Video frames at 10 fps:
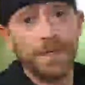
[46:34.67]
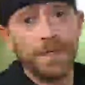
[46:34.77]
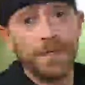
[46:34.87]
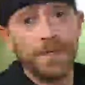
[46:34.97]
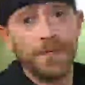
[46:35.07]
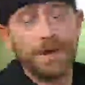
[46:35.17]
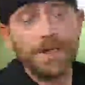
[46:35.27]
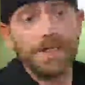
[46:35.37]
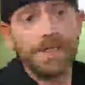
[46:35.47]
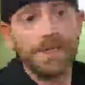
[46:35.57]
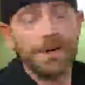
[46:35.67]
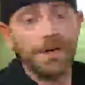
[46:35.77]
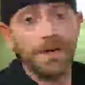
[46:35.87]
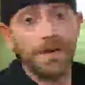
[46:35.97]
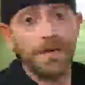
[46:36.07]
But
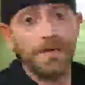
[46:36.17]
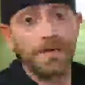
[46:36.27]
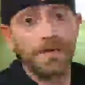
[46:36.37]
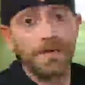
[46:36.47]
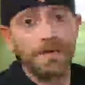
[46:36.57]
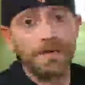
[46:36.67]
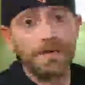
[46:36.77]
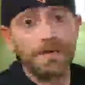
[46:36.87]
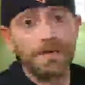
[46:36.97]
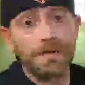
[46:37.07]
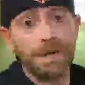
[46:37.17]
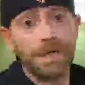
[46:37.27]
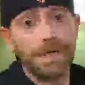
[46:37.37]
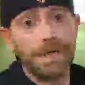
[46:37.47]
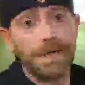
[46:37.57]
I'm very openly speaking
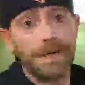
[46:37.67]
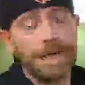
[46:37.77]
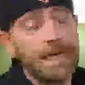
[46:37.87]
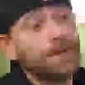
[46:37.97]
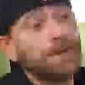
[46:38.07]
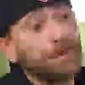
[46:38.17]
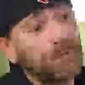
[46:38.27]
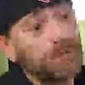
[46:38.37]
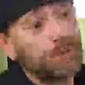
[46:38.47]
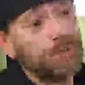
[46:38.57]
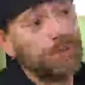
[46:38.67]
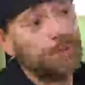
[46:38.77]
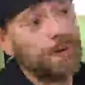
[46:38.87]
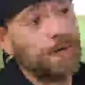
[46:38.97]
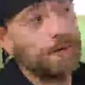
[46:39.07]
out about this type of stuff. I'm very
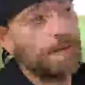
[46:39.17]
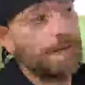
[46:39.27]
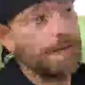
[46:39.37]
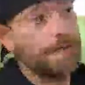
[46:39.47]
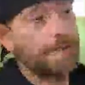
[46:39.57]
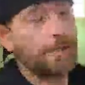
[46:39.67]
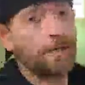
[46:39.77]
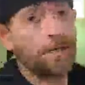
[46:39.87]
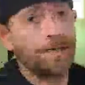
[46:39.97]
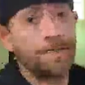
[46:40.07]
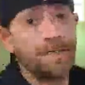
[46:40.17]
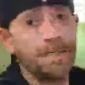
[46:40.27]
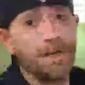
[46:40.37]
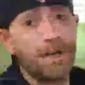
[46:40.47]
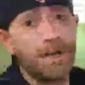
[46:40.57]
vocal about this
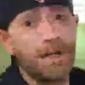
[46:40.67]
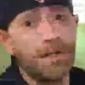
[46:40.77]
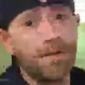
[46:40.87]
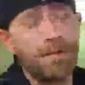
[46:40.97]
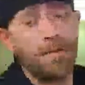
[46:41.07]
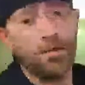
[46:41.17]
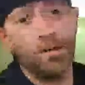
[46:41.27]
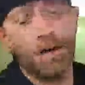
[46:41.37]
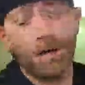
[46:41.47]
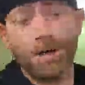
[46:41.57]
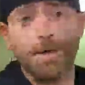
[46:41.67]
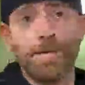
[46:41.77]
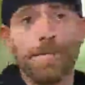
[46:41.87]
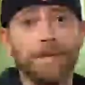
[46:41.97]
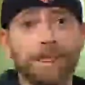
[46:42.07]
because awareness needs to
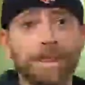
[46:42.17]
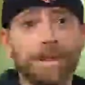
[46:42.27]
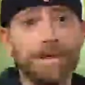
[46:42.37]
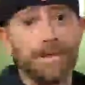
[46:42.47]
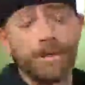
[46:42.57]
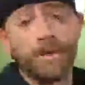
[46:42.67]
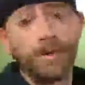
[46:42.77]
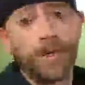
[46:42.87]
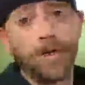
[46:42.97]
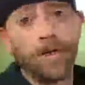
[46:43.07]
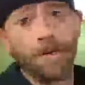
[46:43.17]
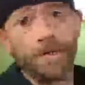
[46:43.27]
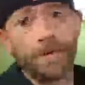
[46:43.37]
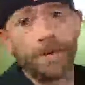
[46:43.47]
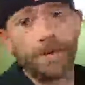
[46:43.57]
be brought to it. I'm not the
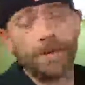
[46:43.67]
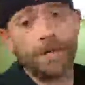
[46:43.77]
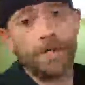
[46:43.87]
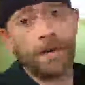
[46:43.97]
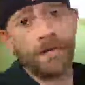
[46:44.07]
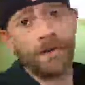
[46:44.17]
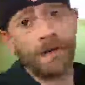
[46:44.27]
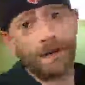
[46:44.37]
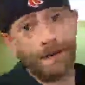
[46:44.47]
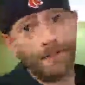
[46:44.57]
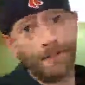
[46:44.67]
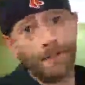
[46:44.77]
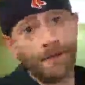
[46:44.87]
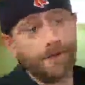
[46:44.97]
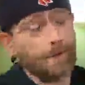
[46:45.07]
only one that's dealing with this,
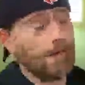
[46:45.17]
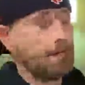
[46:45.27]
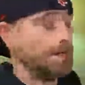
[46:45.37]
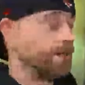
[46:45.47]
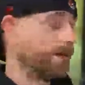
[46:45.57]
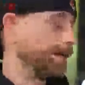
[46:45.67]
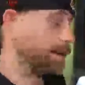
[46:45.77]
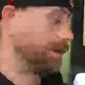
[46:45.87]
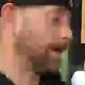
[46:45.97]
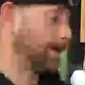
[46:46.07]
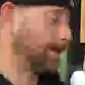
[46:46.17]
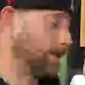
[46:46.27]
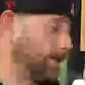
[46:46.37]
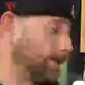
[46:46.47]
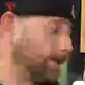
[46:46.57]
right? There's other
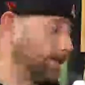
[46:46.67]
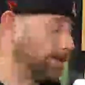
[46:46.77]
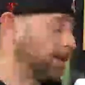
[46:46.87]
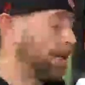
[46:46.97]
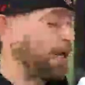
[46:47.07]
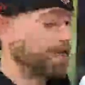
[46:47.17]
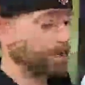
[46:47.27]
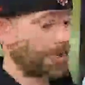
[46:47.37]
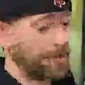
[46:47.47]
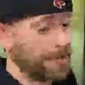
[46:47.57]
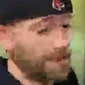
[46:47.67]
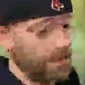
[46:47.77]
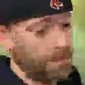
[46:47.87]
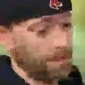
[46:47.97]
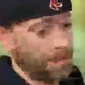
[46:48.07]
protesters, from the
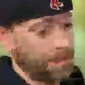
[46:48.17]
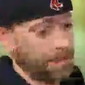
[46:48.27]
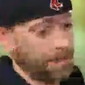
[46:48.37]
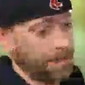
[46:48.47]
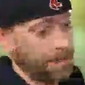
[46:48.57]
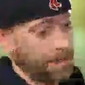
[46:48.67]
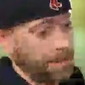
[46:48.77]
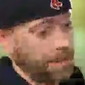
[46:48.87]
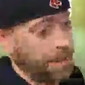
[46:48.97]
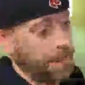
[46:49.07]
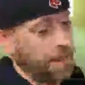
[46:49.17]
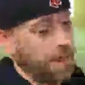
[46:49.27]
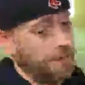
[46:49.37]
location that I'm at that are dealing with this.